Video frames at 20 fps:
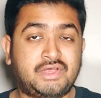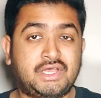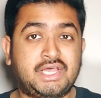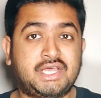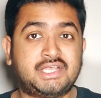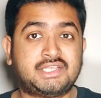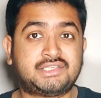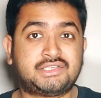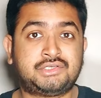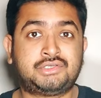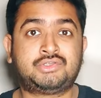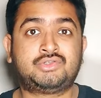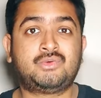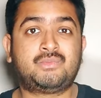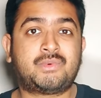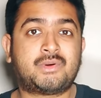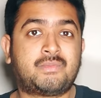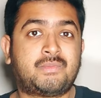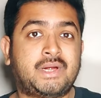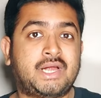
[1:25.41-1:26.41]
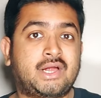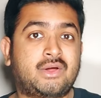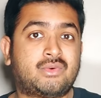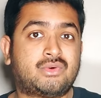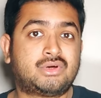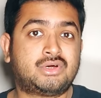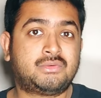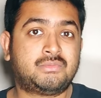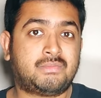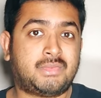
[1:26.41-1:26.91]
as
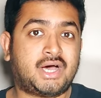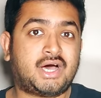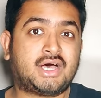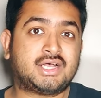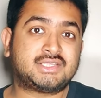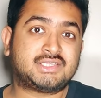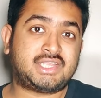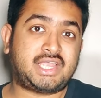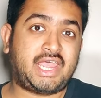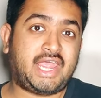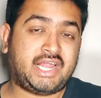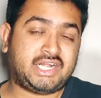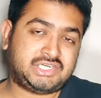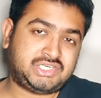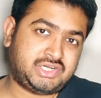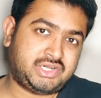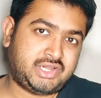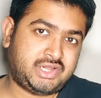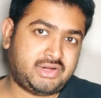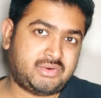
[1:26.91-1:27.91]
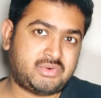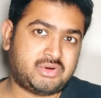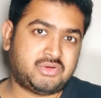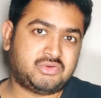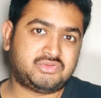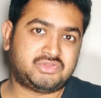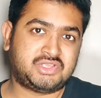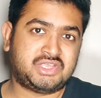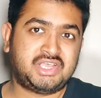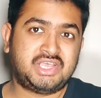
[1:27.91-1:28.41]
super-powered mass action
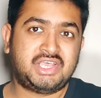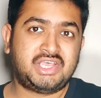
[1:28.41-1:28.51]
heroes,